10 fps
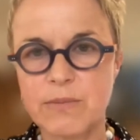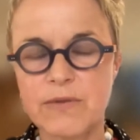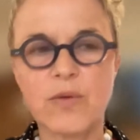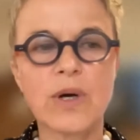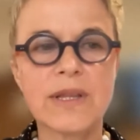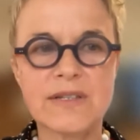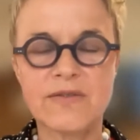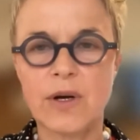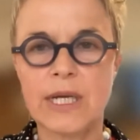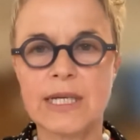before these
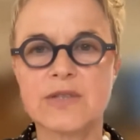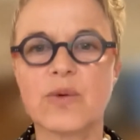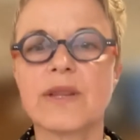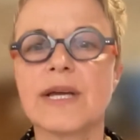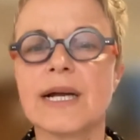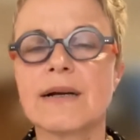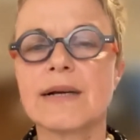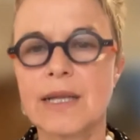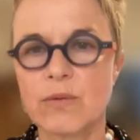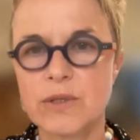variants were there,
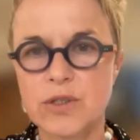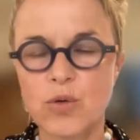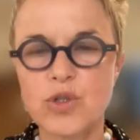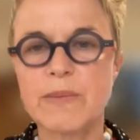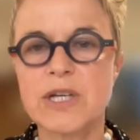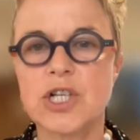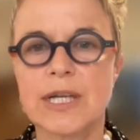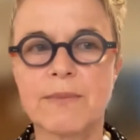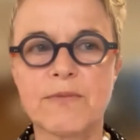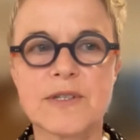and there was no
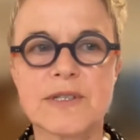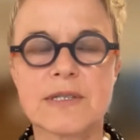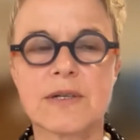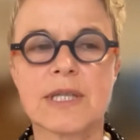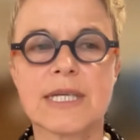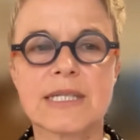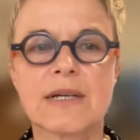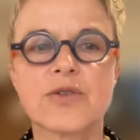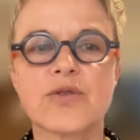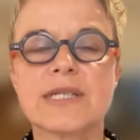special emphasis on these
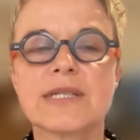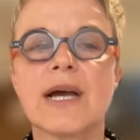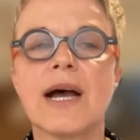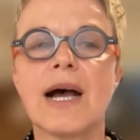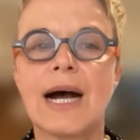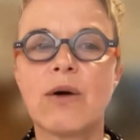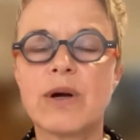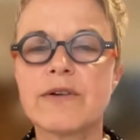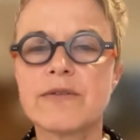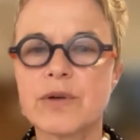countries.
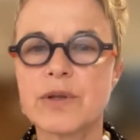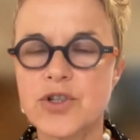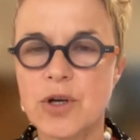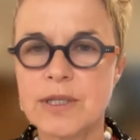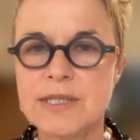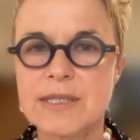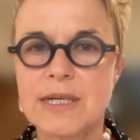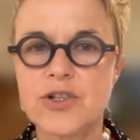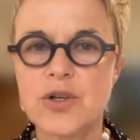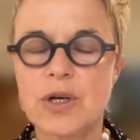However, for the
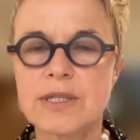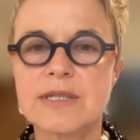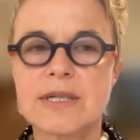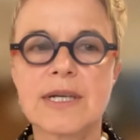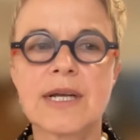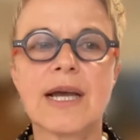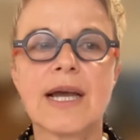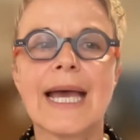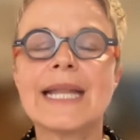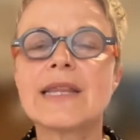Johnson & Johnson
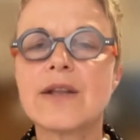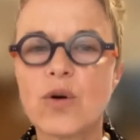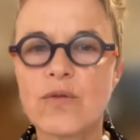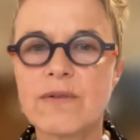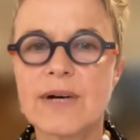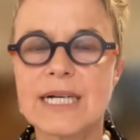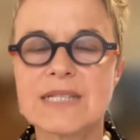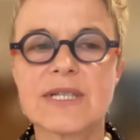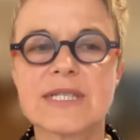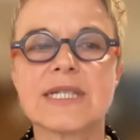and the
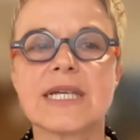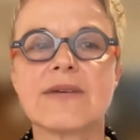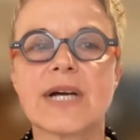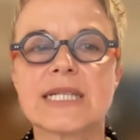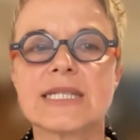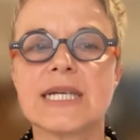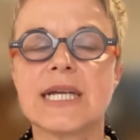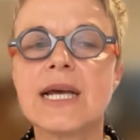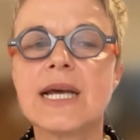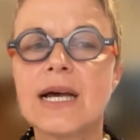Novavax
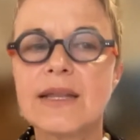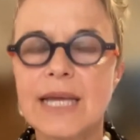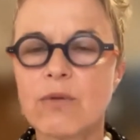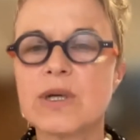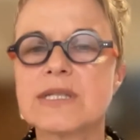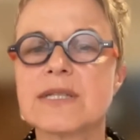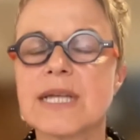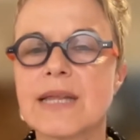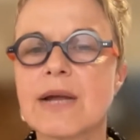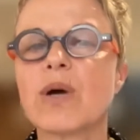vaccine, they
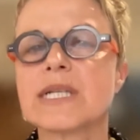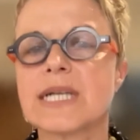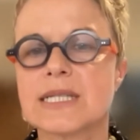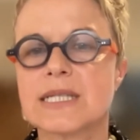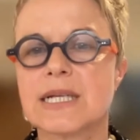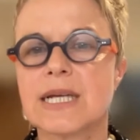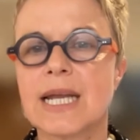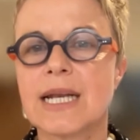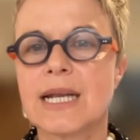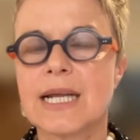were tested
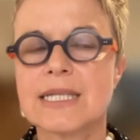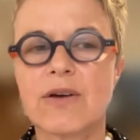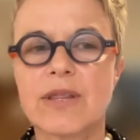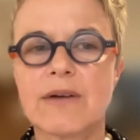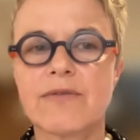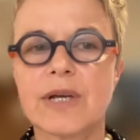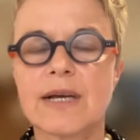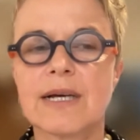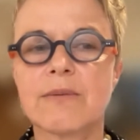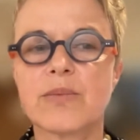in South
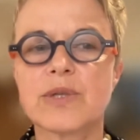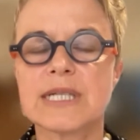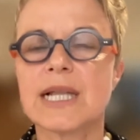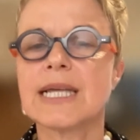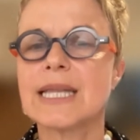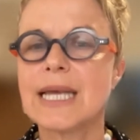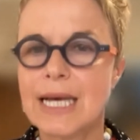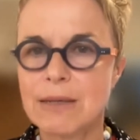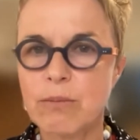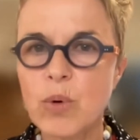Africa and Brazil, and they
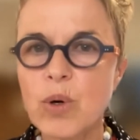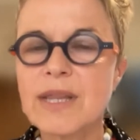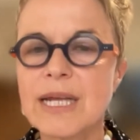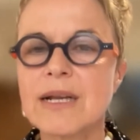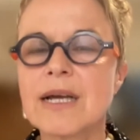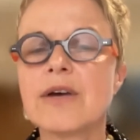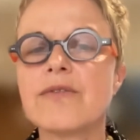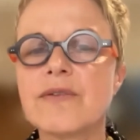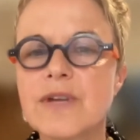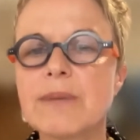had more than
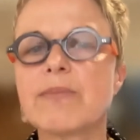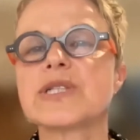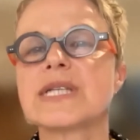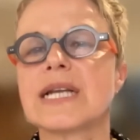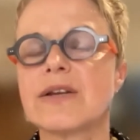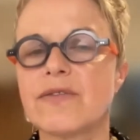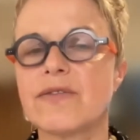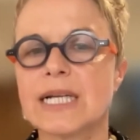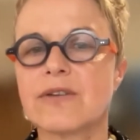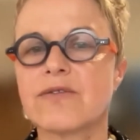50%
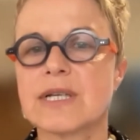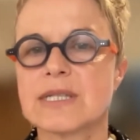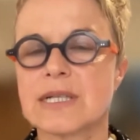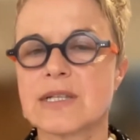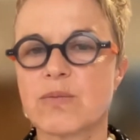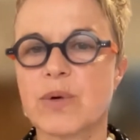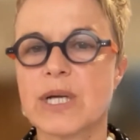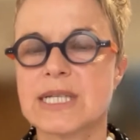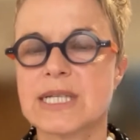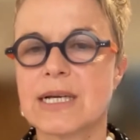effectiveness in
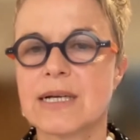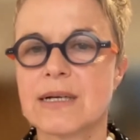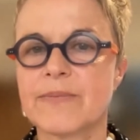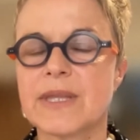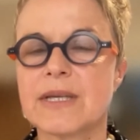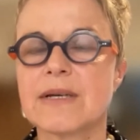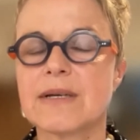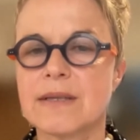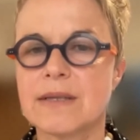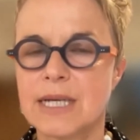suppressing
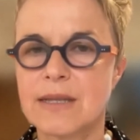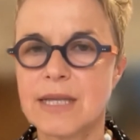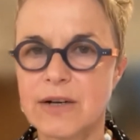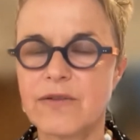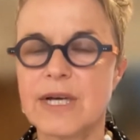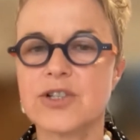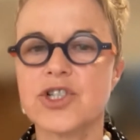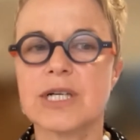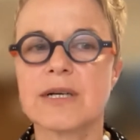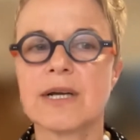the
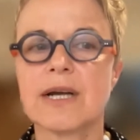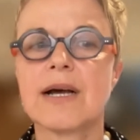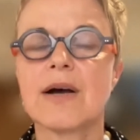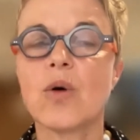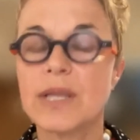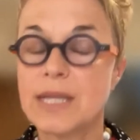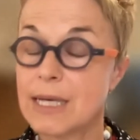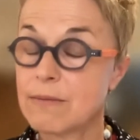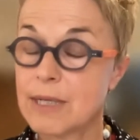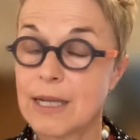infection, or
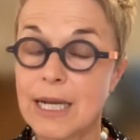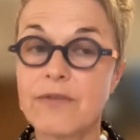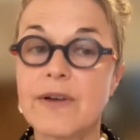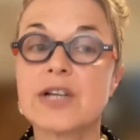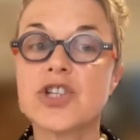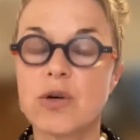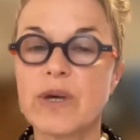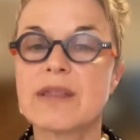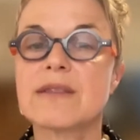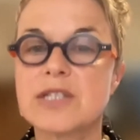the infection
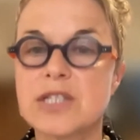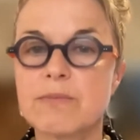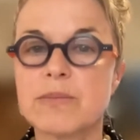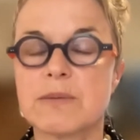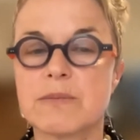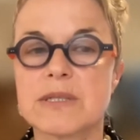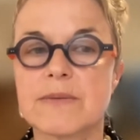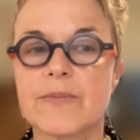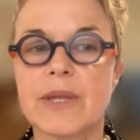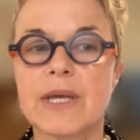with symptoms.